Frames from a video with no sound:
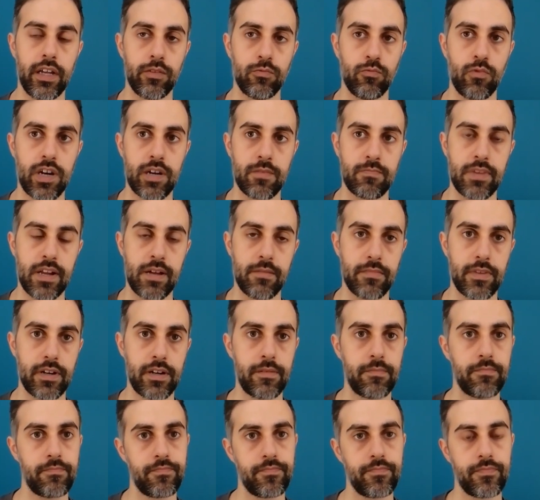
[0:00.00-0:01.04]
and
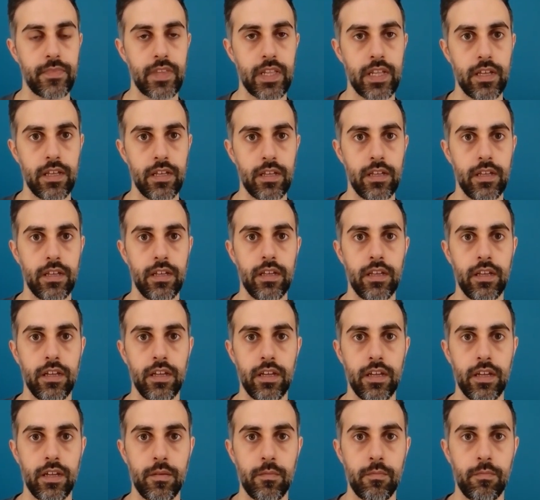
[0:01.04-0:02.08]
WirePlumber.
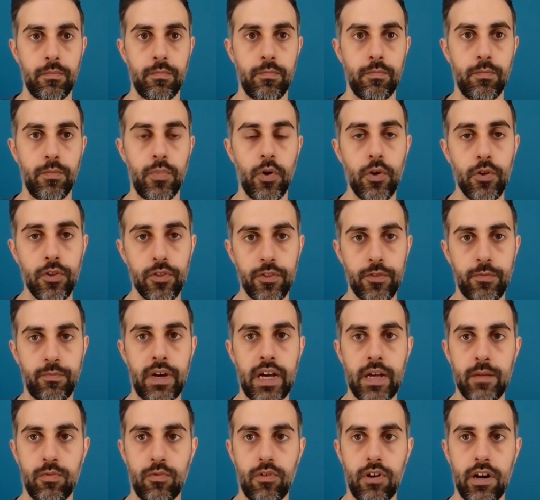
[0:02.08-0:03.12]
Both
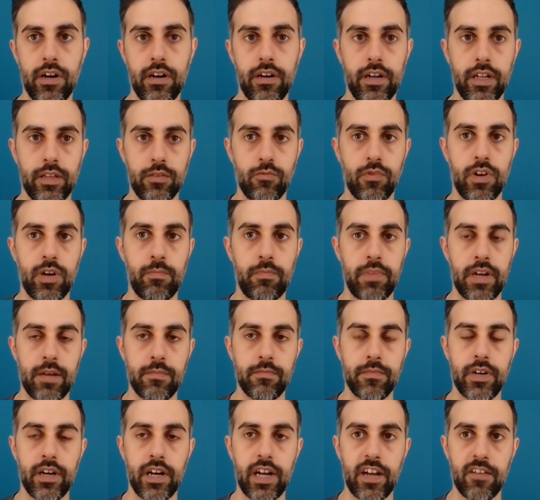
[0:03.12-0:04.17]
PipeWire and
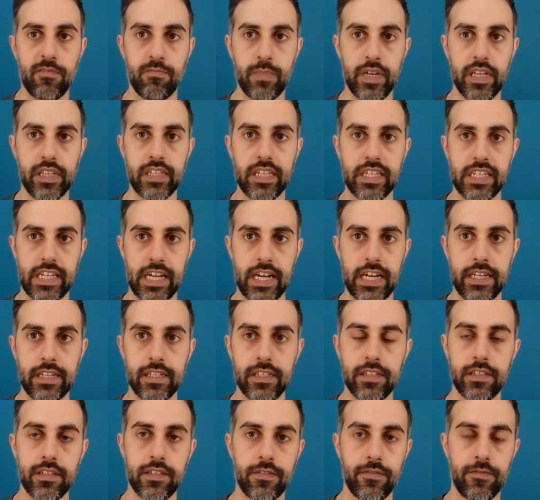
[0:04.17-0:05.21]
WirePlumber have been
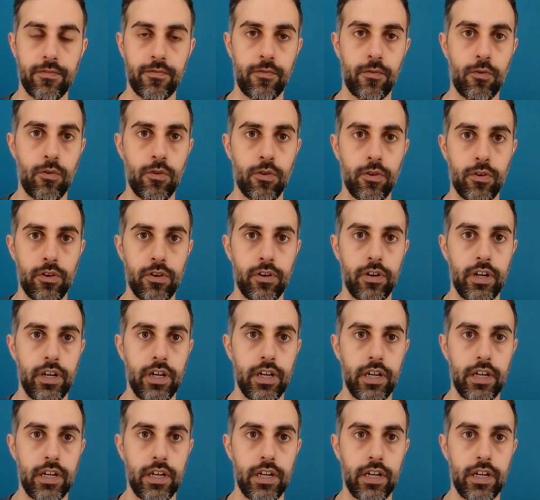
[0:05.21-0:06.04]
designed for